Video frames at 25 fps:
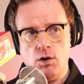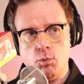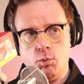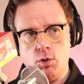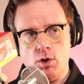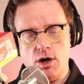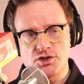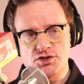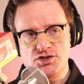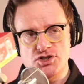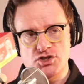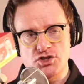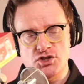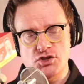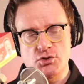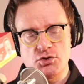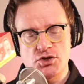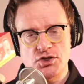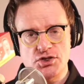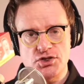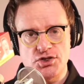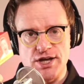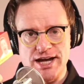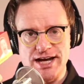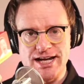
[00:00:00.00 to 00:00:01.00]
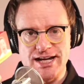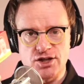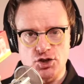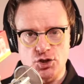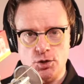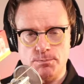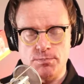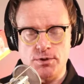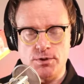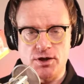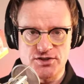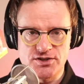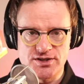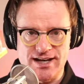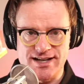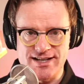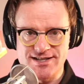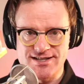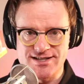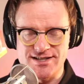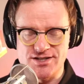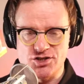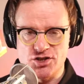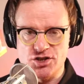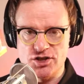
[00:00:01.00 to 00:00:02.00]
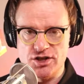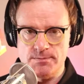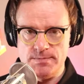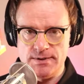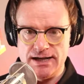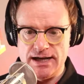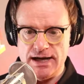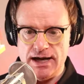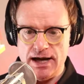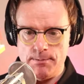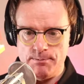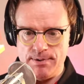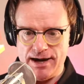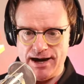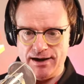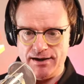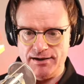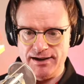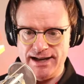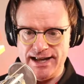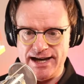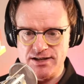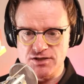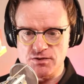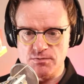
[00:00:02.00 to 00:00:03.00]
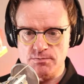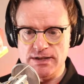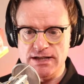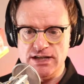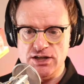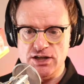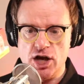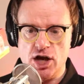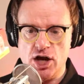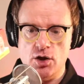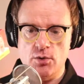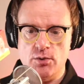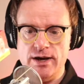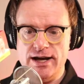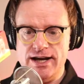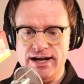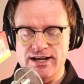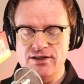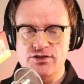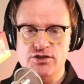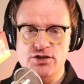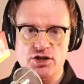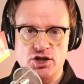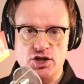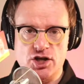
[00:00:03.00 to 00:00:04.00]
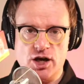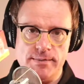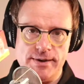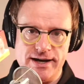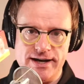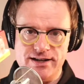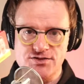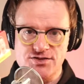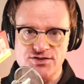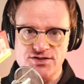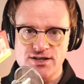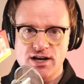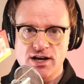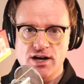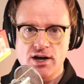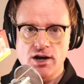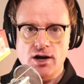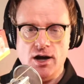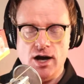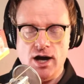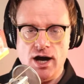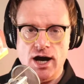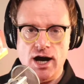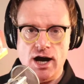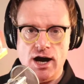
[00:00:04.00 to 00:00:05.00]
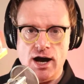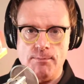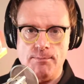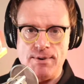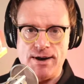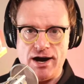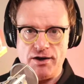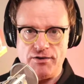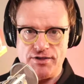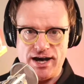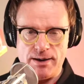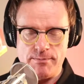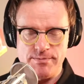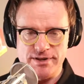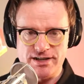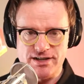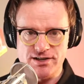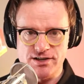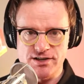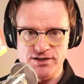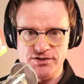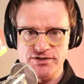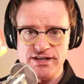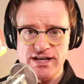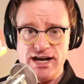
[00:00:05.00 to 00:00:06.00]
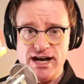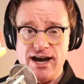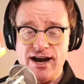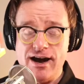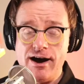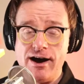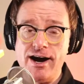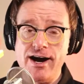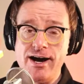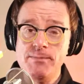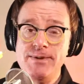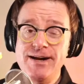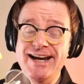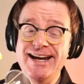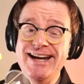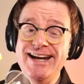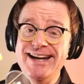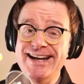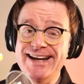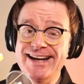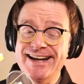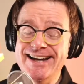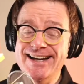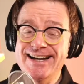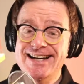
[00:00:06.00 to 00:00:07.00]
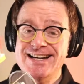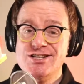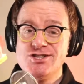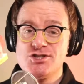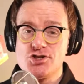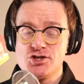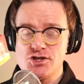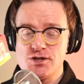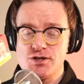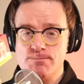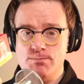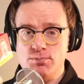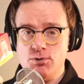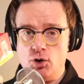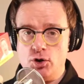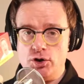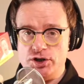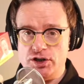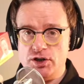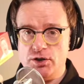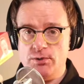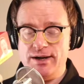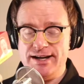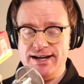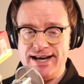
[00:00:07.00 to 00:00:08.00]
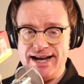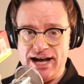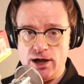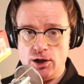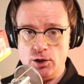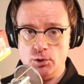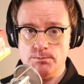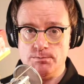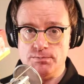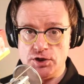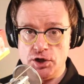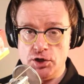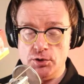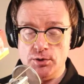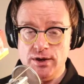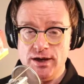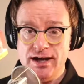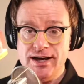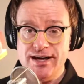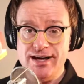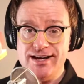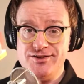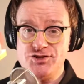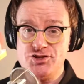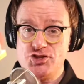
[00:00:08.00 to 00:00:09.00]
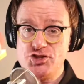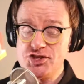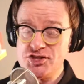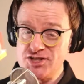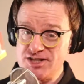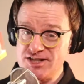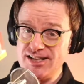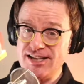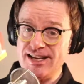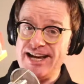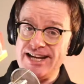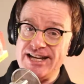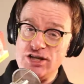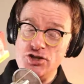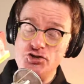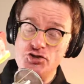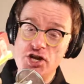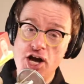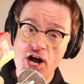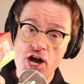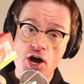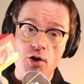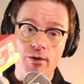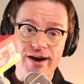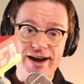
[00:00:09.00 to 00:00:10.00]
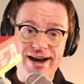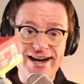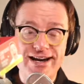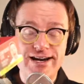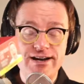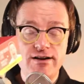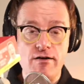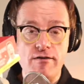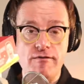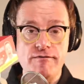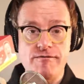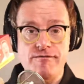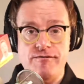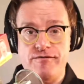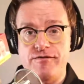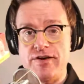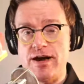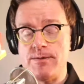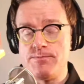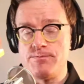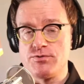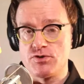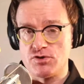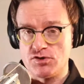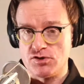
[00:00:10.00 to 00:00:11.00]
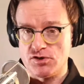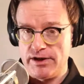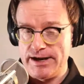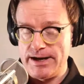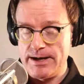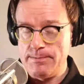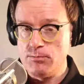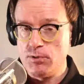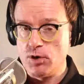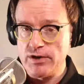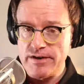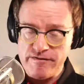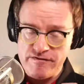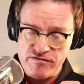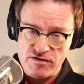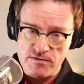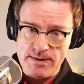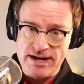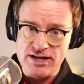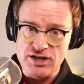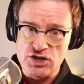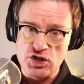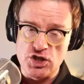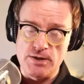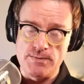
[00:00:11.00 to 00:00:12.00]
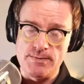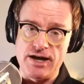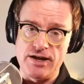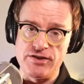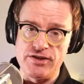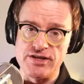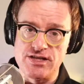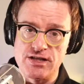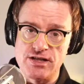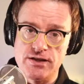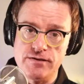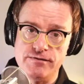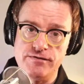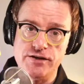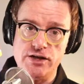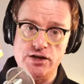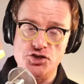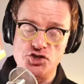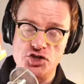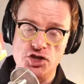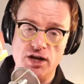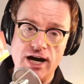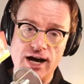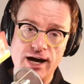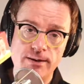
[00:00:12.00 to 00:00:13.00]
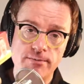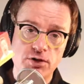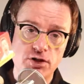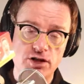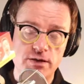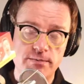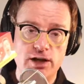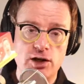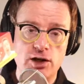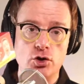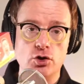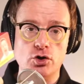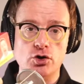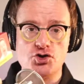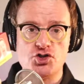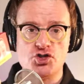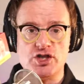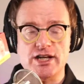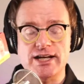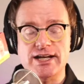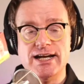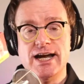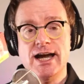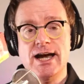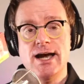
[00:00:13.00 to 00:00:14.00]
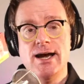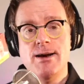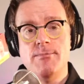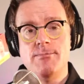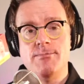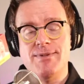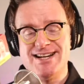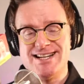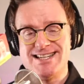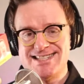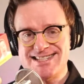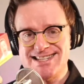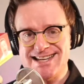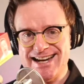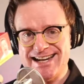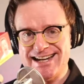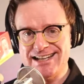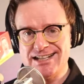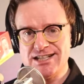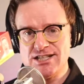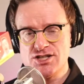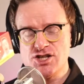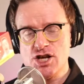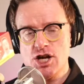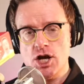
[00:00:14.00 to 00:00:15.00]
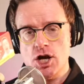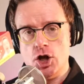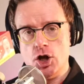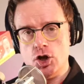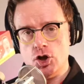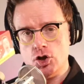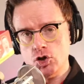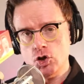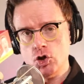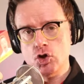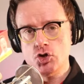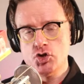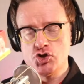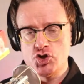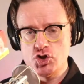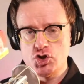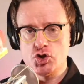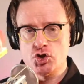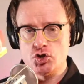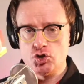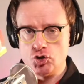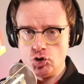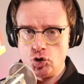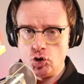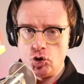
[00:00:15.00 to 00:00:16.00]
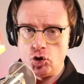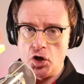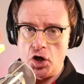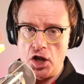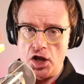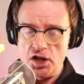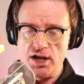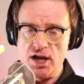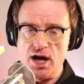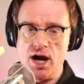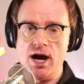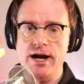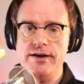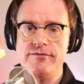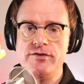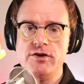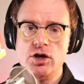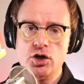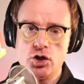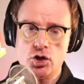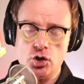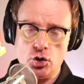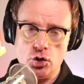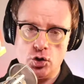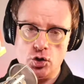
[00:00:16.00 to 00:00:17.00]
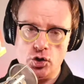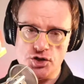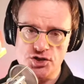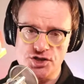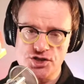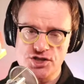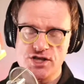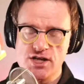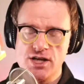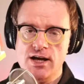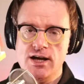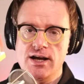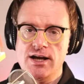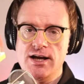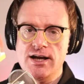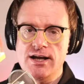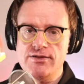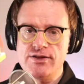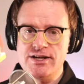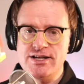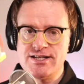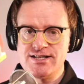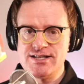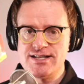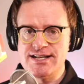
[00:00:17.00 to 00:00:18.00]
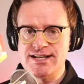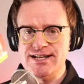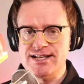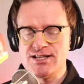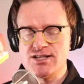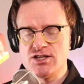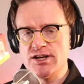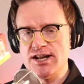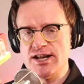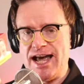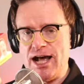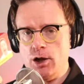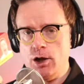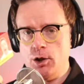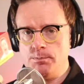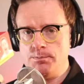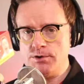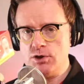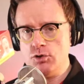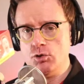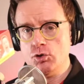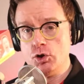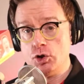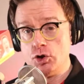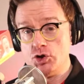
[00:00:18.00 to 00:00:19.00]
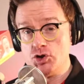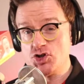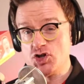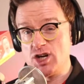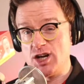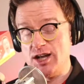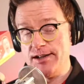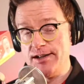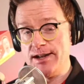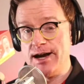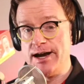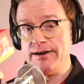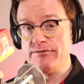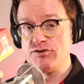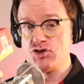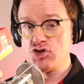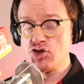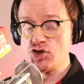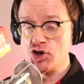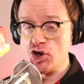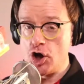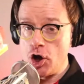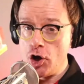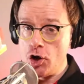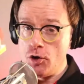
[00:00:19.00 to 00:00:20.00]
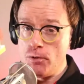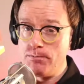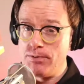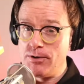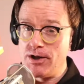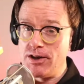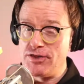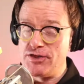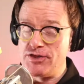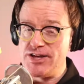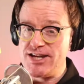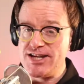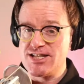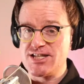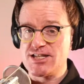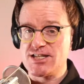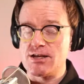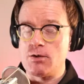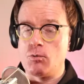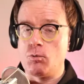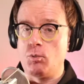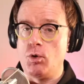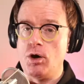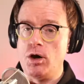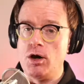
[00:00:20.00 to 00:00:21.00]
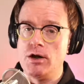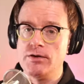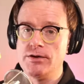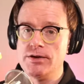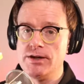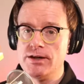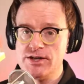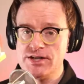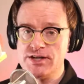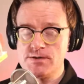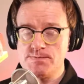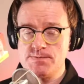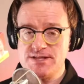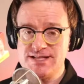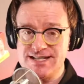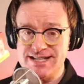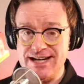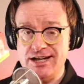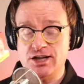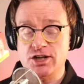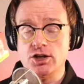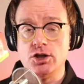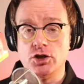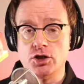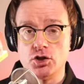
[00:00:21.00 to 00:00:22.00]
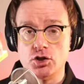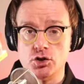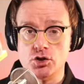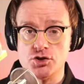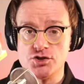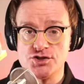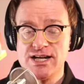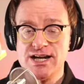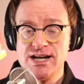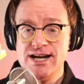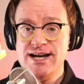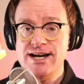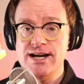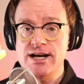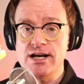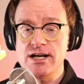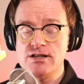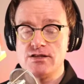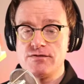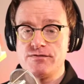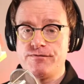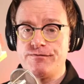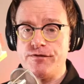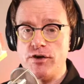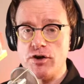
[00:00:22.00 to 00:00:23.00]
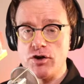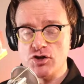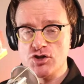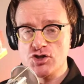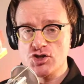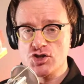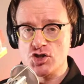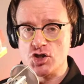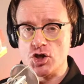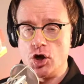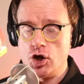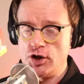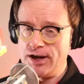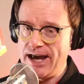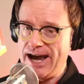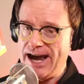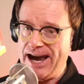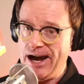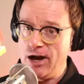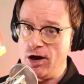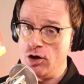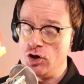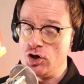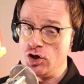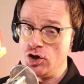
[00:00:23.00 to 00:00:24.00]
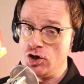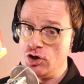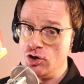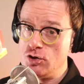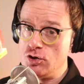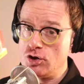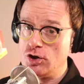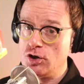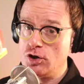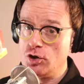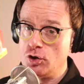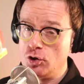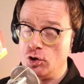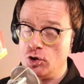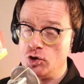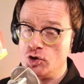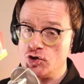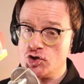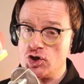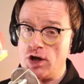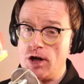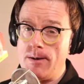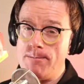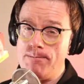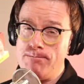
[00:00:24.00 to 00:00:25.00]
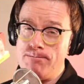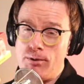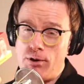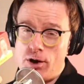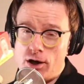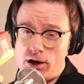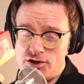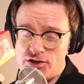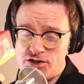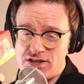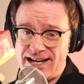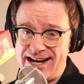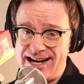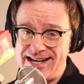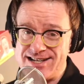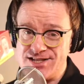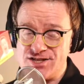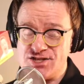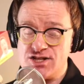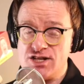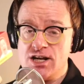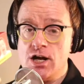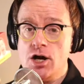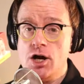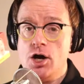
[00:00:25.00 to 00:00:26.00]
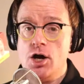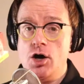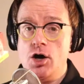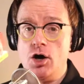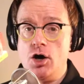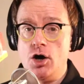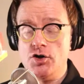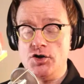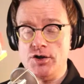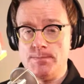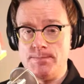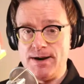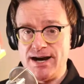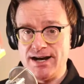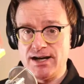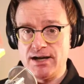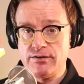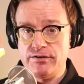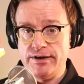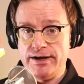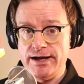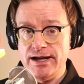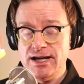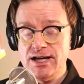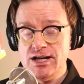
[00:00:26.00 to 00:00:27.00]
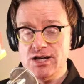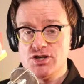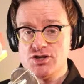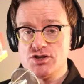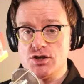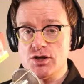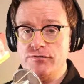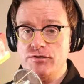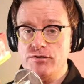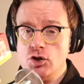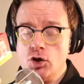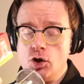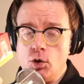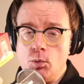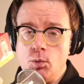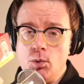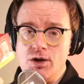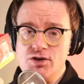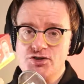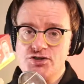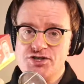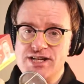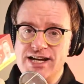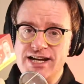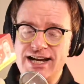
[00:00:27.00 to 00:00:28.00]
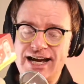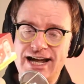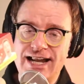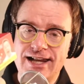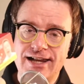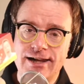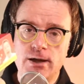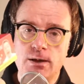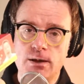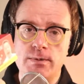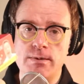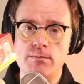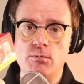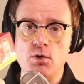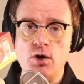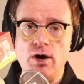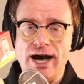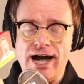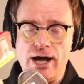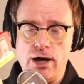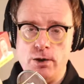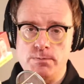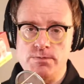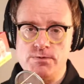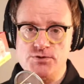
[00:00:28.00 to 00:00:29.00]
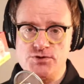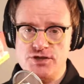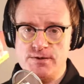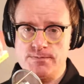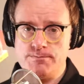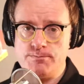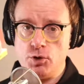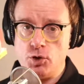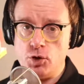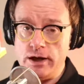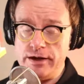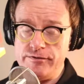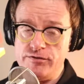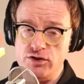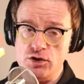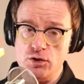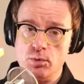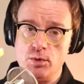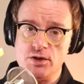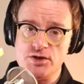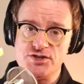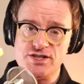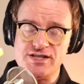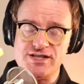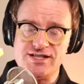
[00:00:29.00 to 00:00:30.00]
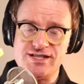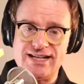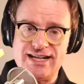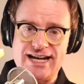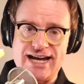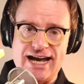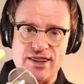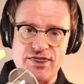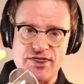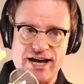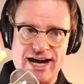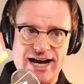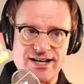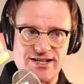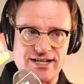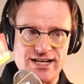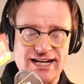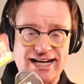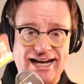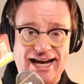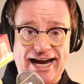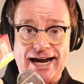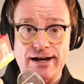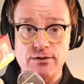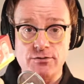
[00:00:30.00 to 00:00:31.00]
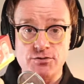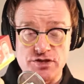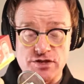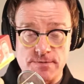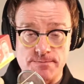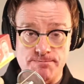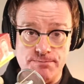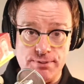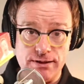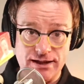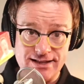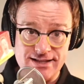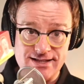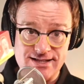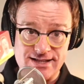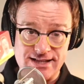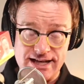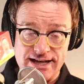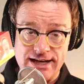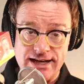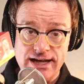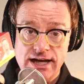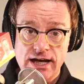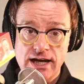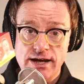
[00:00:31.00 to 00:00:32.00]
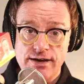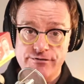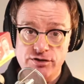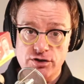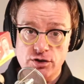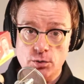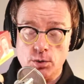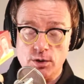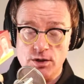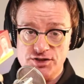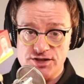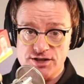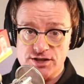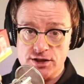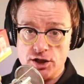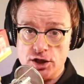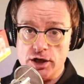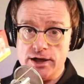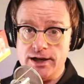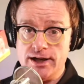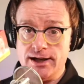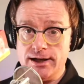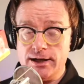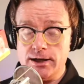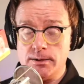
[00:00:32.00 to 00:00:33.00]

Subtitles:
what you think your podcast is going to be about. Let me know in the comments about that, because I'm here to support you and help you. And just to let you know, in February, more information about this in the future, I'm going to be launching my second Launch Your Live course. This is going to help you launch a live show, but this particular course is focused on how you can launch a podcast on the back of it. So if you're wanting a little bit more help and support, if you're wanting to get that accountability, if you're wanting to learn a